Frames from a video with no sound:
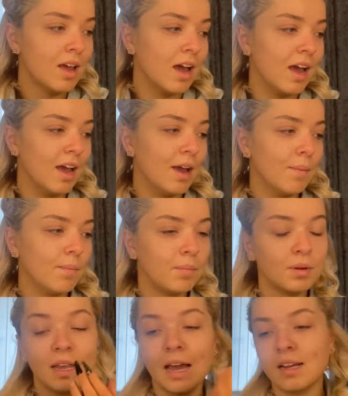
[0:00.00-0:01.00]
um
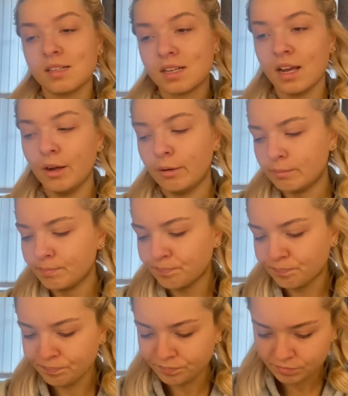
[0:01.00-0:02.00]
but yeah so
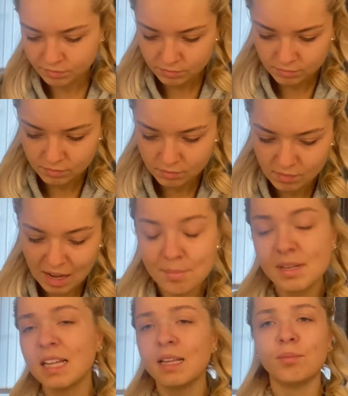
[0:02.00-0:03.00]
I'm
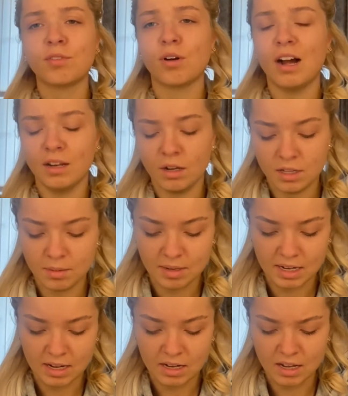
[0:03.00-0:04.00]
dealing with quite a lot at the
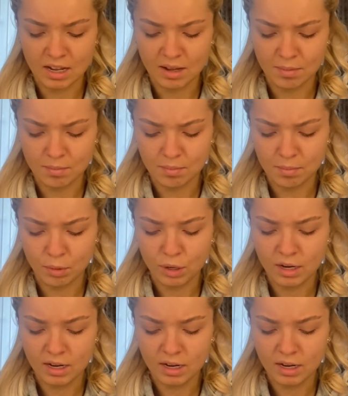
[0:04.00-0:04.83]
minute um but